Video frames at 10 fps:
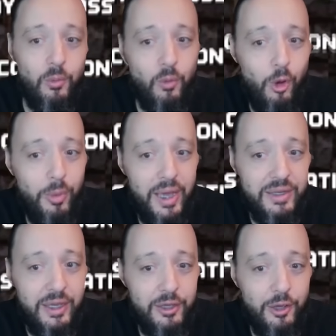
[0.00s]
rollback
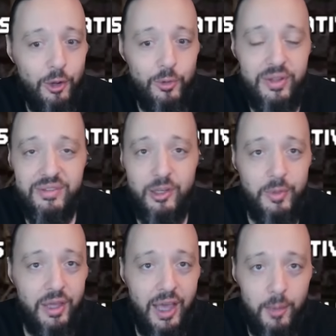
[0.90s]
netcode is going to
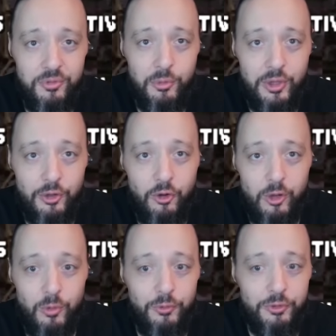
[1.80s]
be absolutely
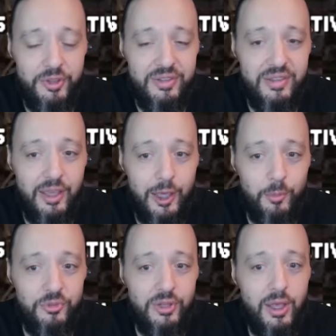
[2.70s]
incredible for these
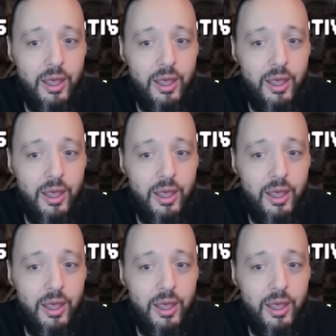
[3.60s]
games.